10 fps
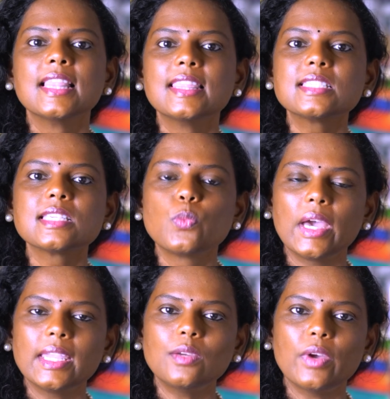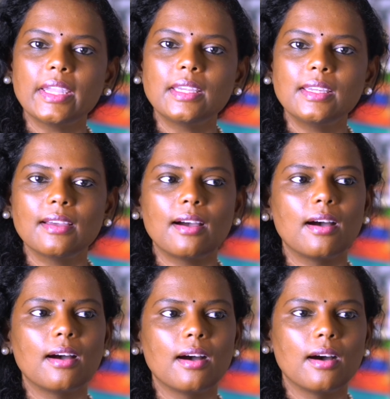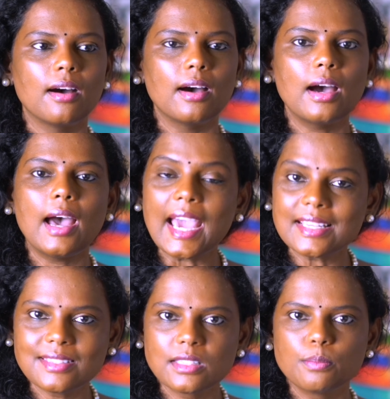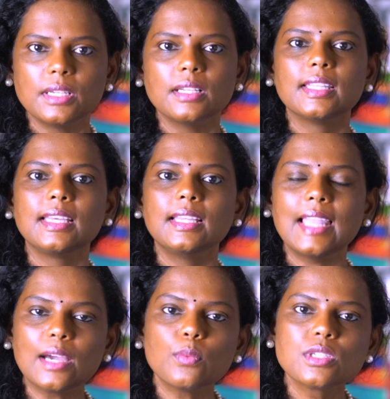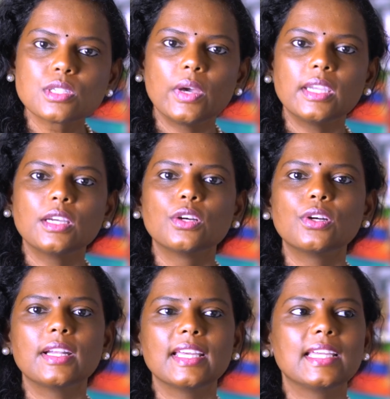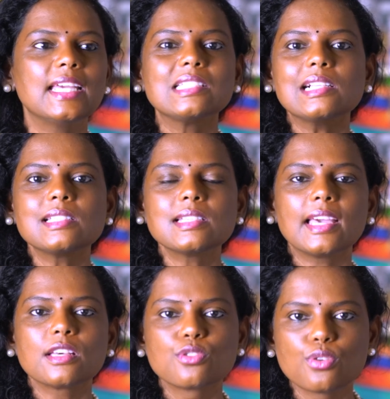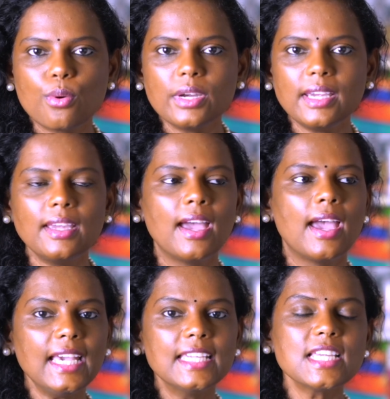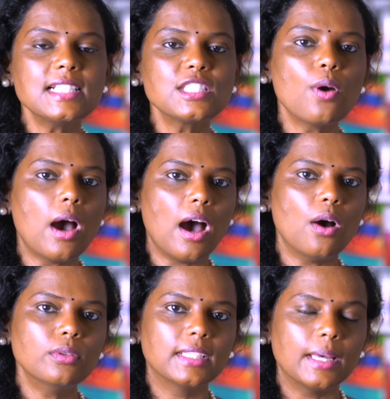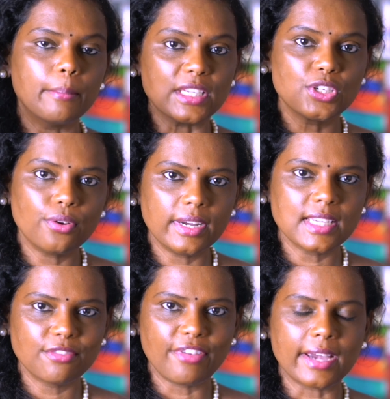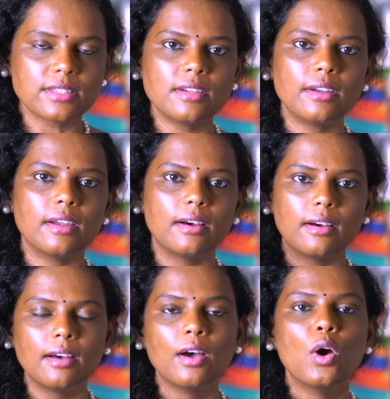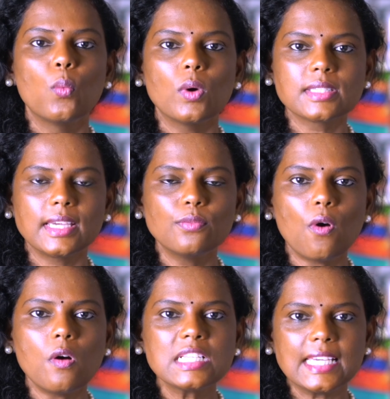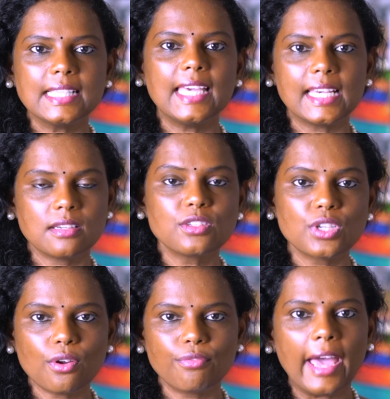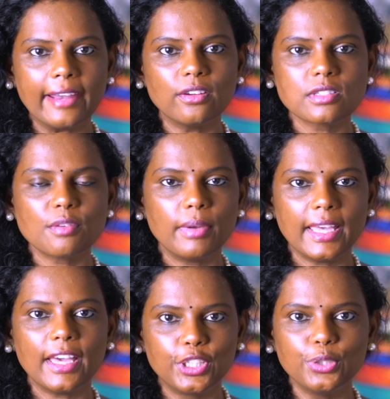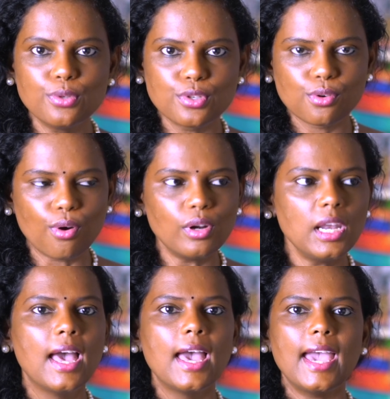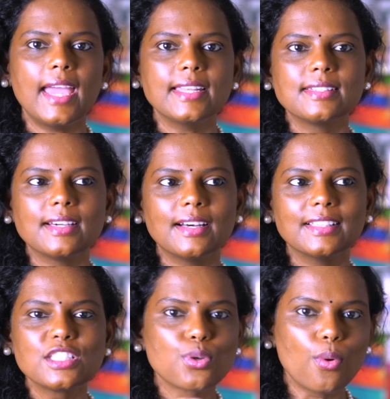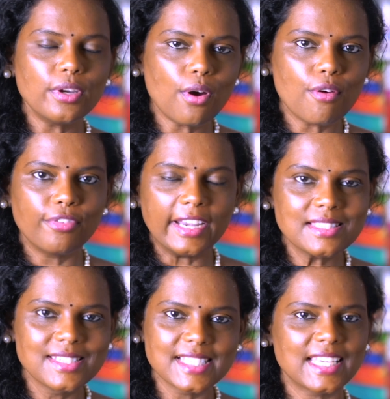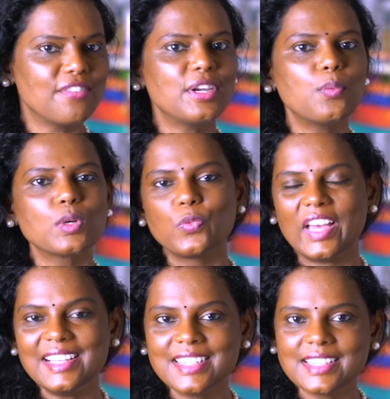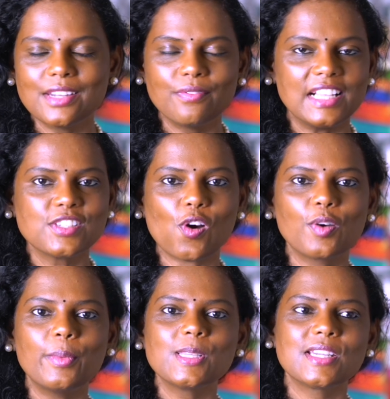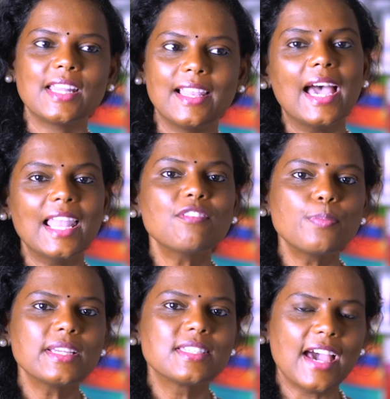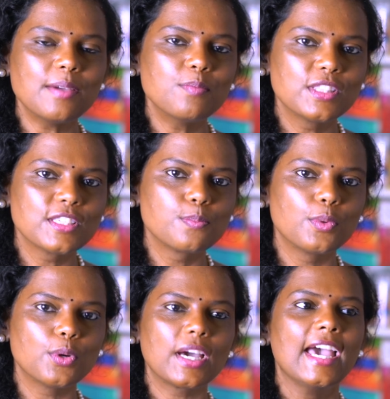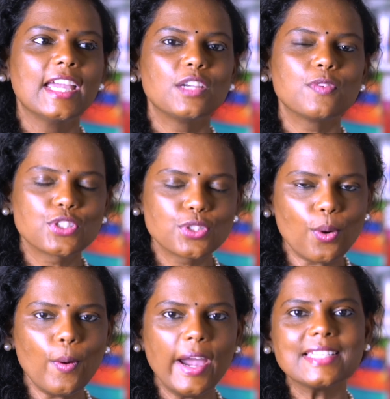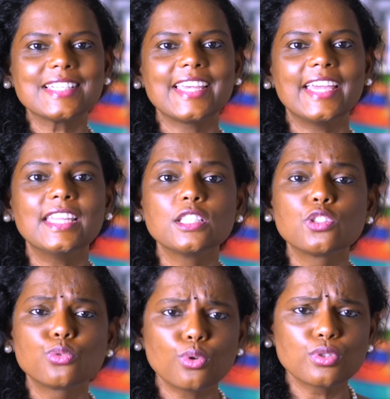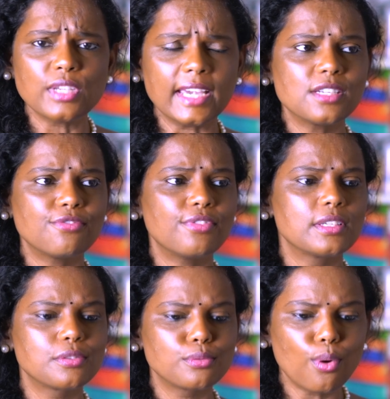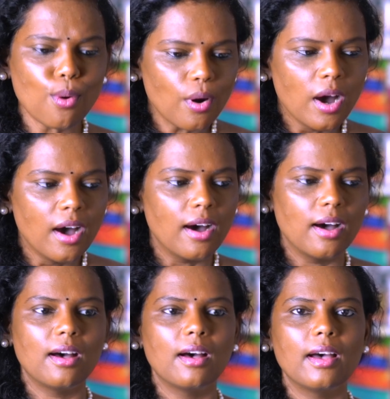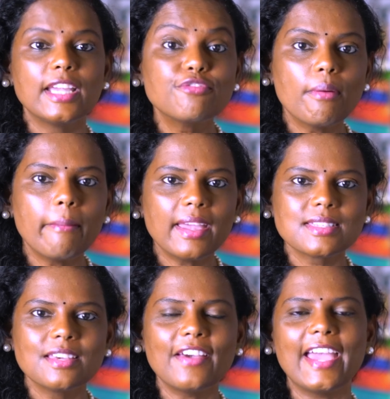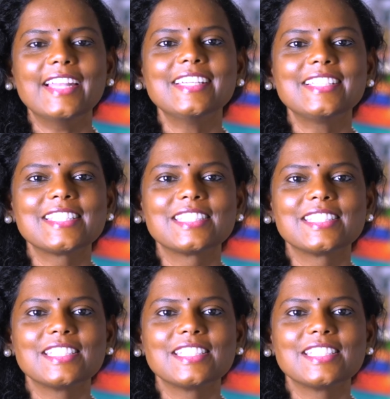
this is very very uh, accessible the language is very good he tells it like a story he tells you how the meteoritic factor uh, was involved in the extinction of dinosaur play a huge role and uh, the story of its discovery was well written well documented I, I loved my time with this book it was so entertaining so scientific so uh, informative and it is